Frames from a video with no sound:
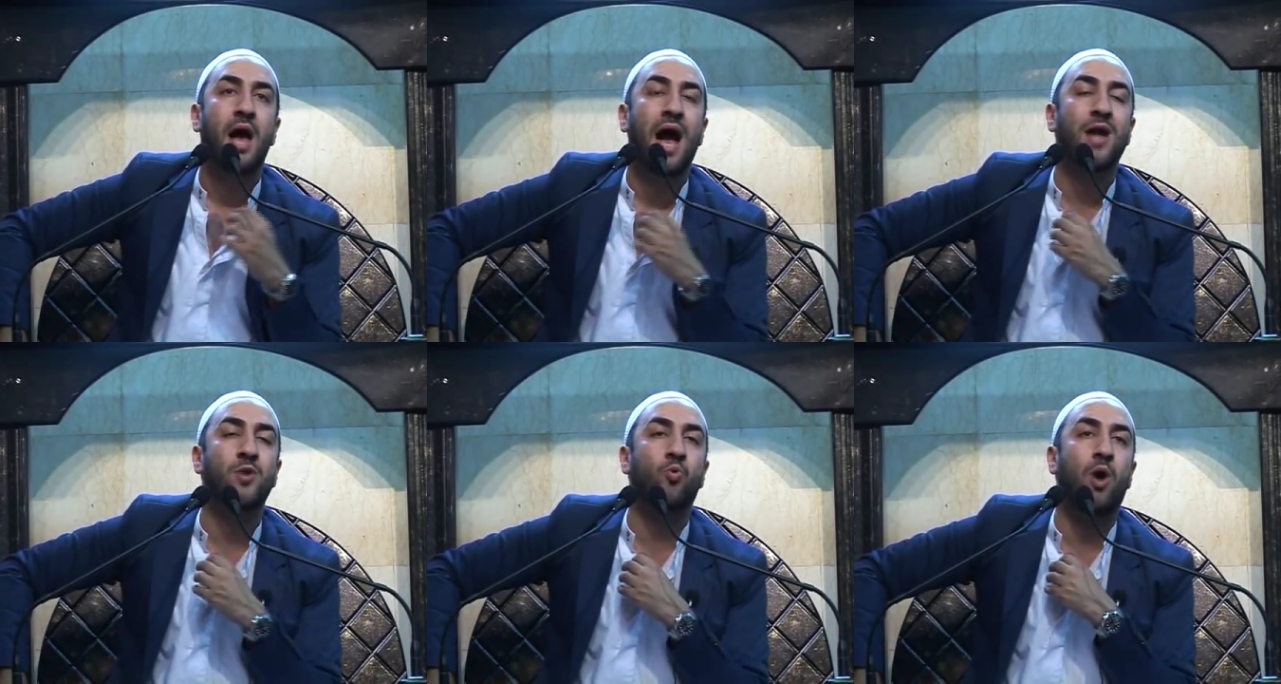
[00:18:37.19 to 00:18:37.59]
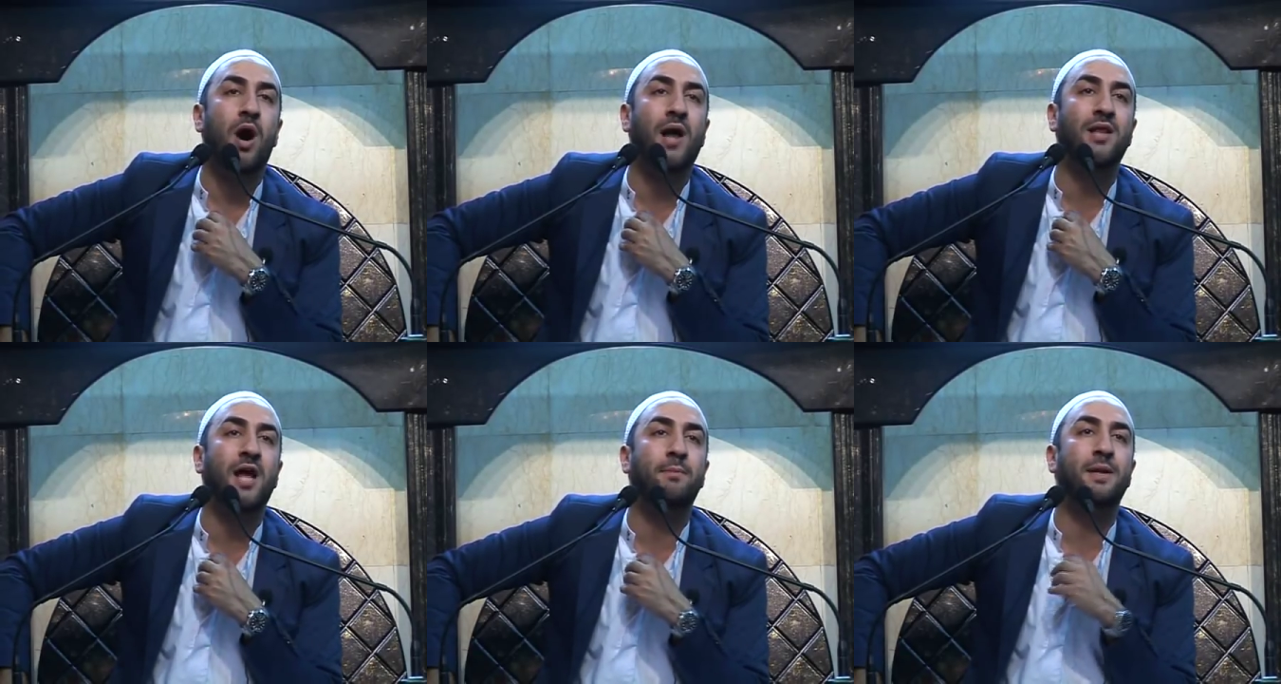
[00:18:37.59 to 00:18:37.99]
And
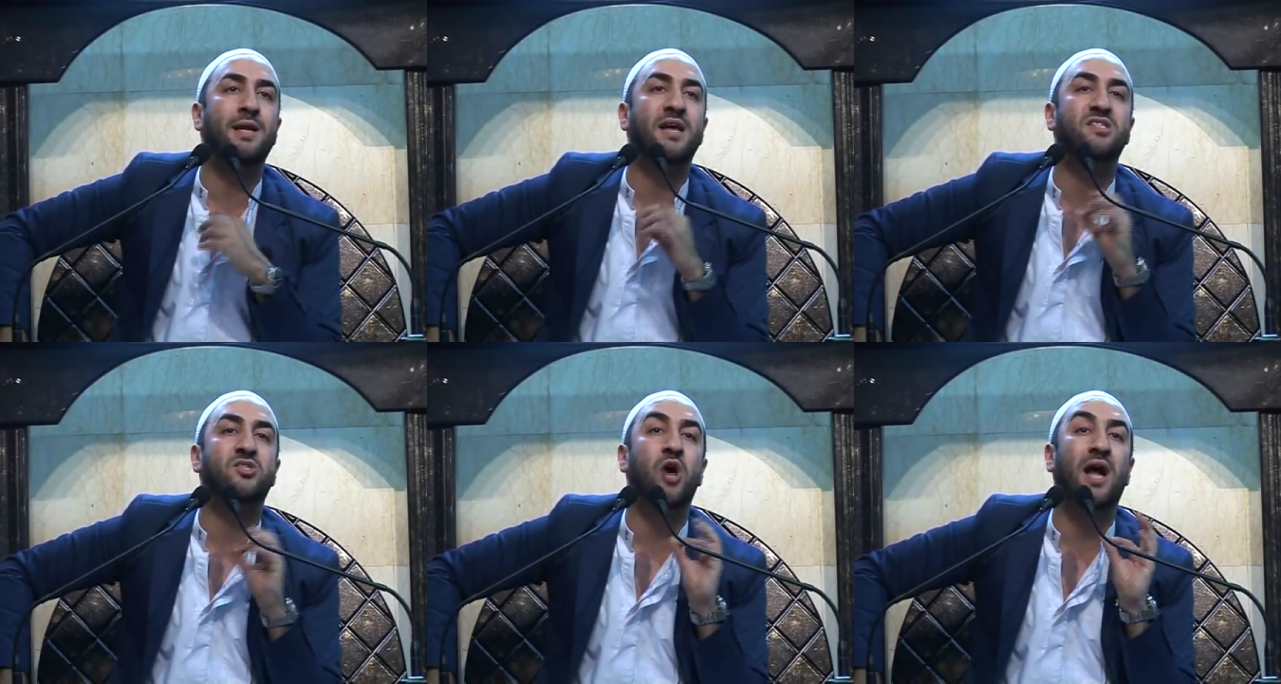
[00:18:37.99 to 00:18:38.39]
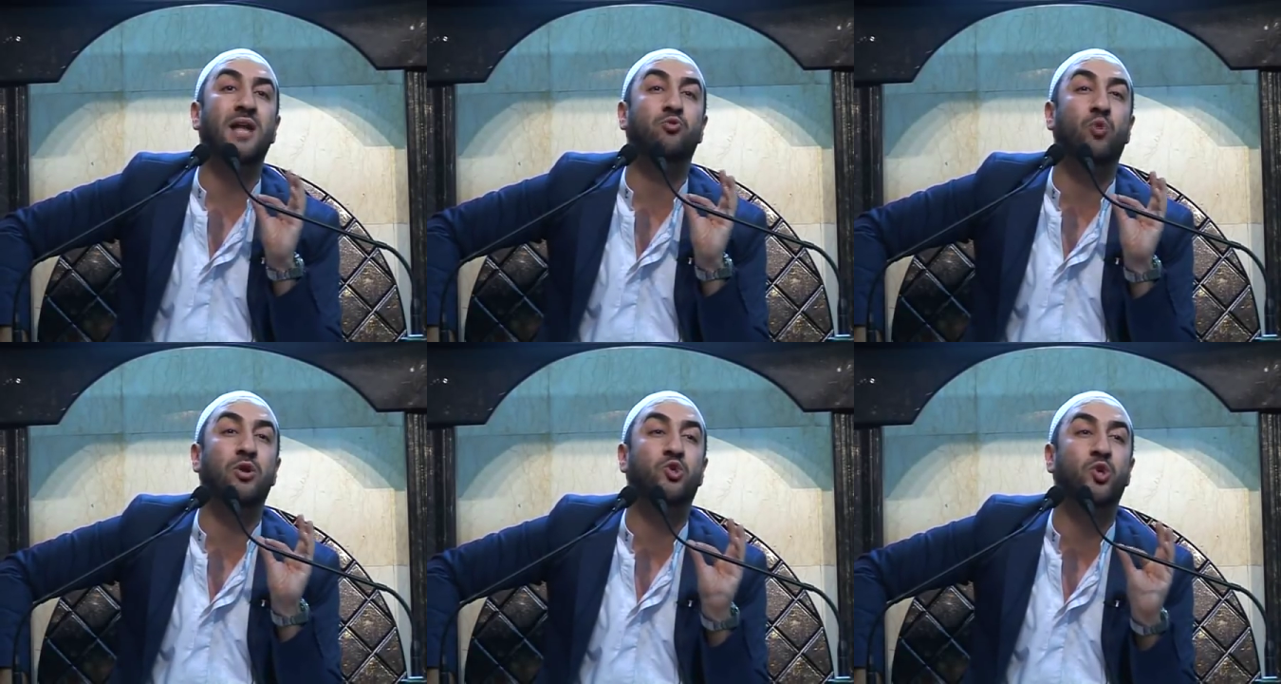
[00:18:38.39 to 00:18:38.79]
while I'd be next to her,
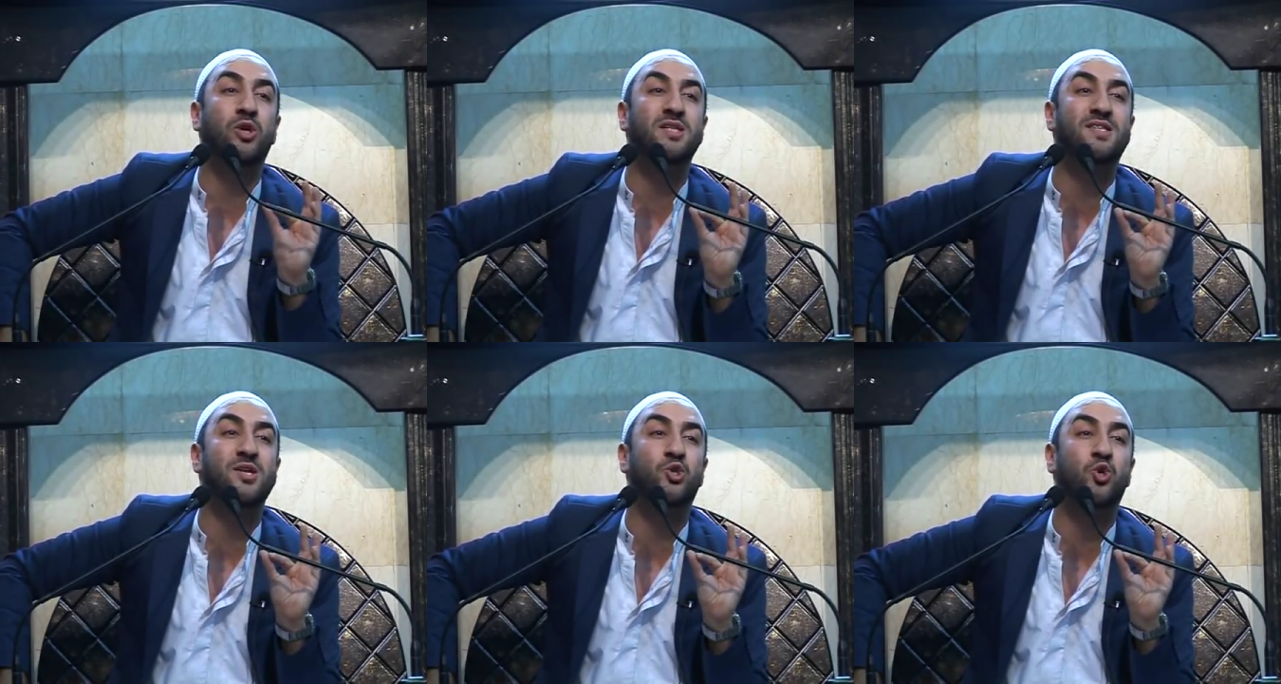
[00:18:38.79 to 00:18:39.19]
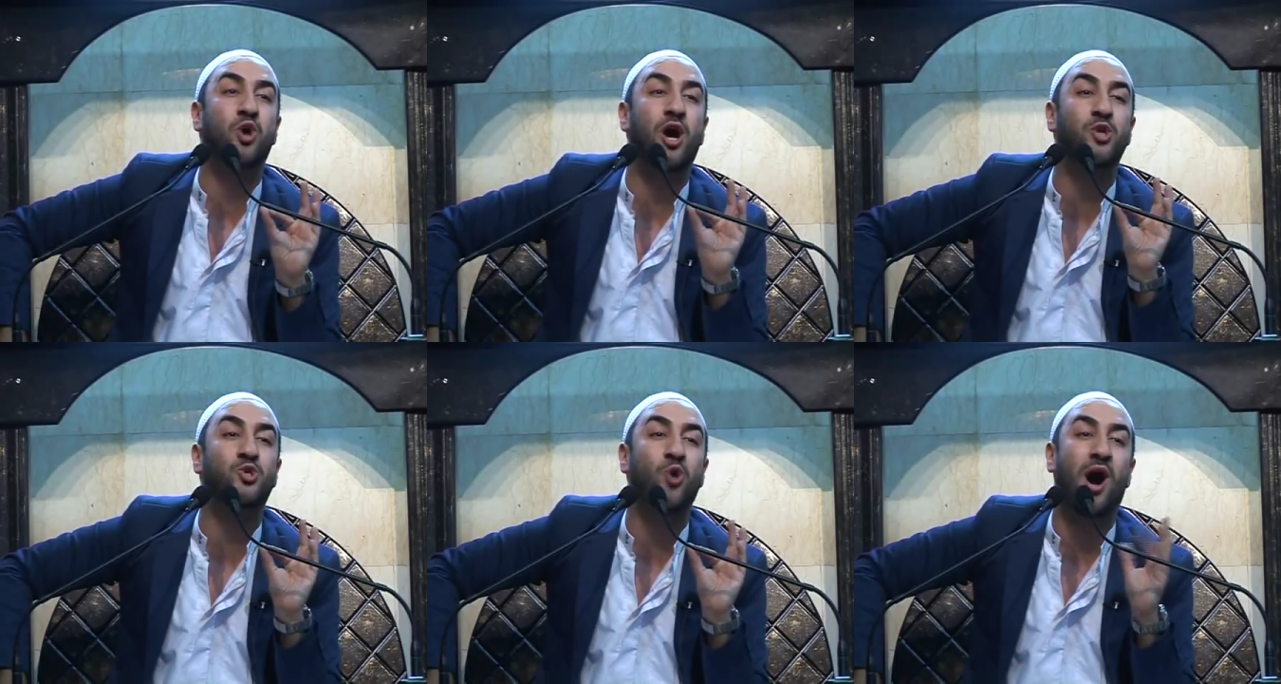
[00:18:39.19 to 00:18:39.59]
I'd want to listen to
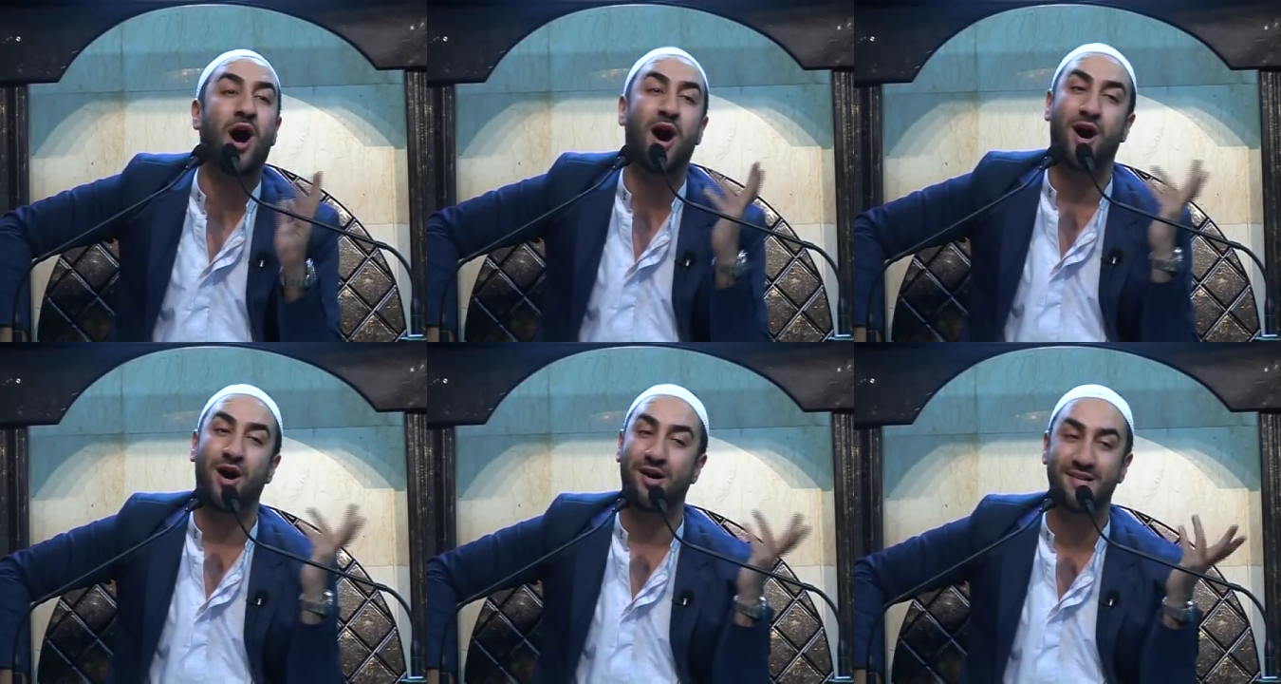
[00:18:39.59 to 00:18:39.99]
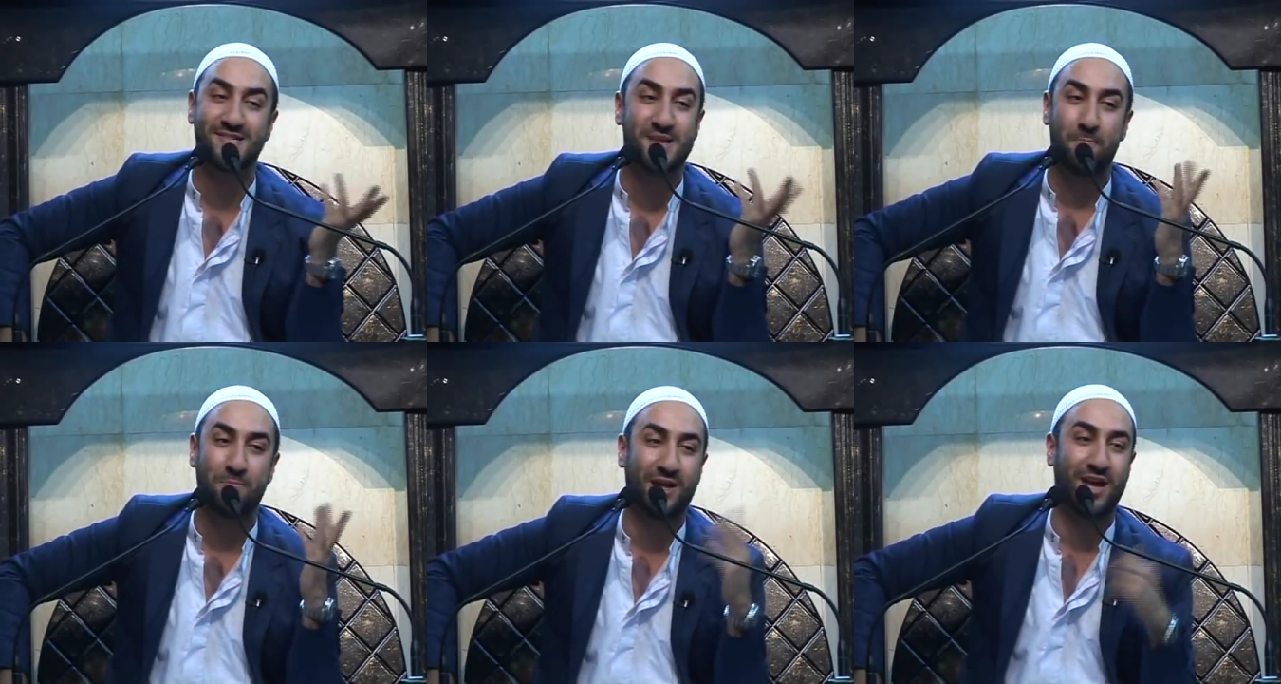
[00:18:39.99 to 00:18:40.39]
her dua, her
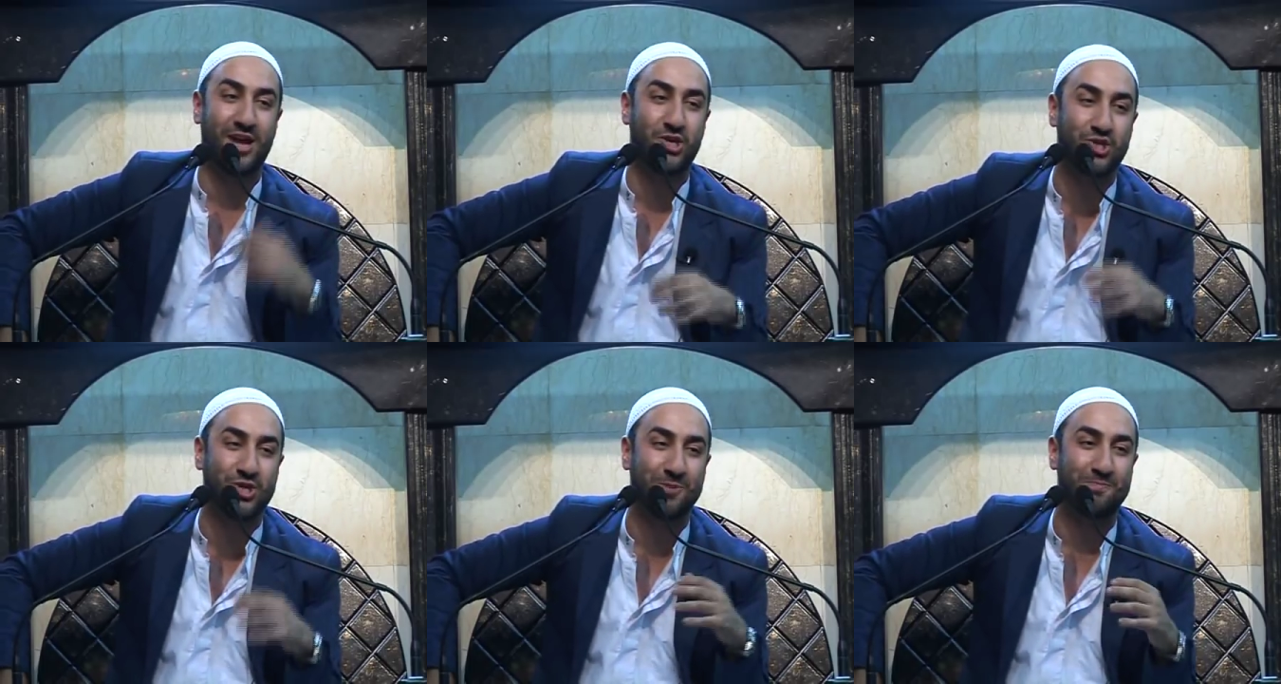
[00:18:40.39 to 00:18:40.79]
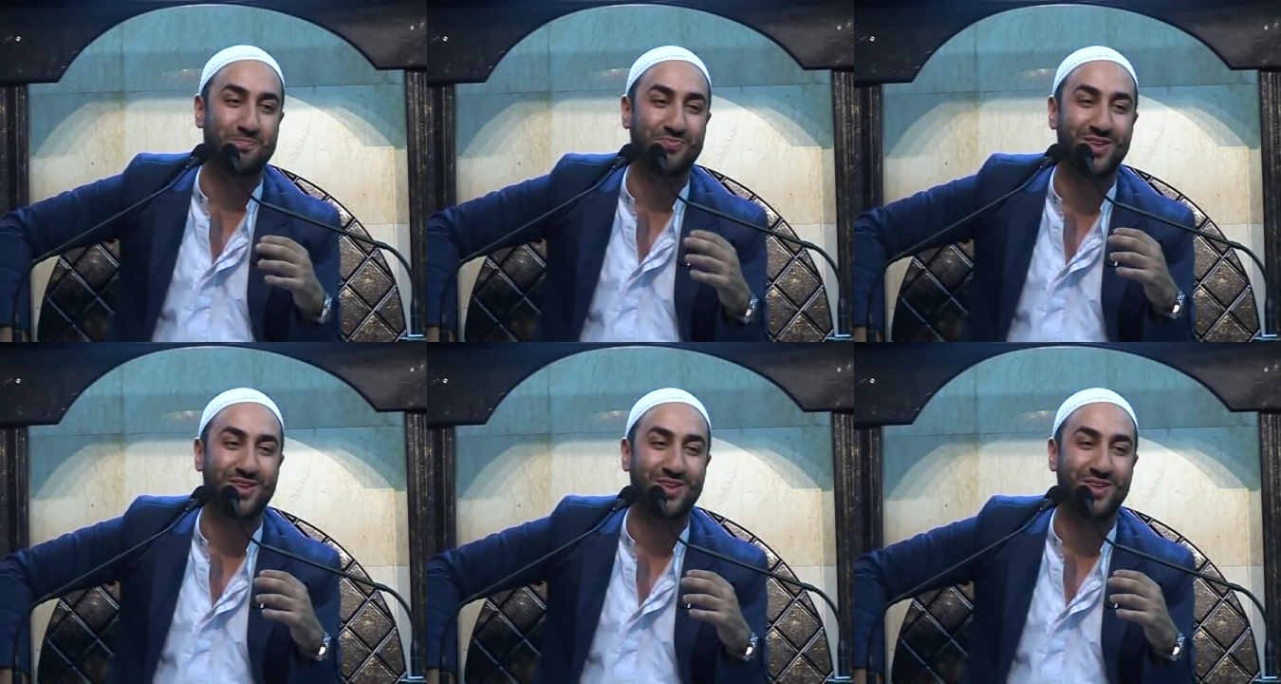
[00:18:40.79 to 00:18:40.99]
supplication.